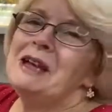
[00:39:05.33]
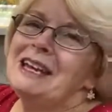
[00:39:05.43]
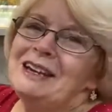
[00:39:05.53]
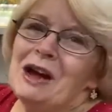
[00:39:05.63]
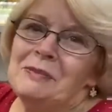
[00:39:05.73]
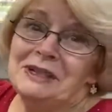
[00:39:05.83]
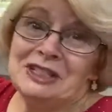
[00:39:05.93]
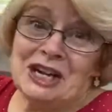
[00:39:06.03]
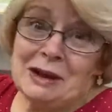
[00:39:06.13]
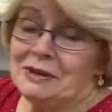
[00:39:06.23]
we can all
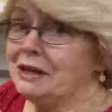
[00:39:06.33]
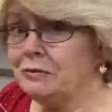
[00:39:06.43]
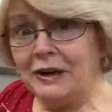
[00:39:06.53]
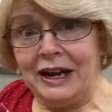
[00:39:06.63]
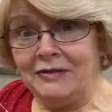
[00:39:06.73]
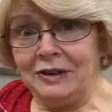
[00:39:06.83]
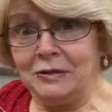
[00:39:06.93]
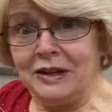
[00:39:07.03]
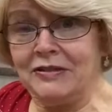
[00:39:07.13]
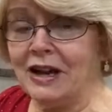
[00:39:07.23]
pajammy in whatever
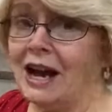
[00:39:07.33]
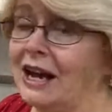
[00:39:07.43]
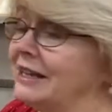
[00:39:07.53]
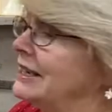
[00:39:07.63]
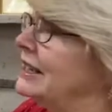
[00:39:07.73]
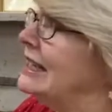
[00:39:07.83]
we've got.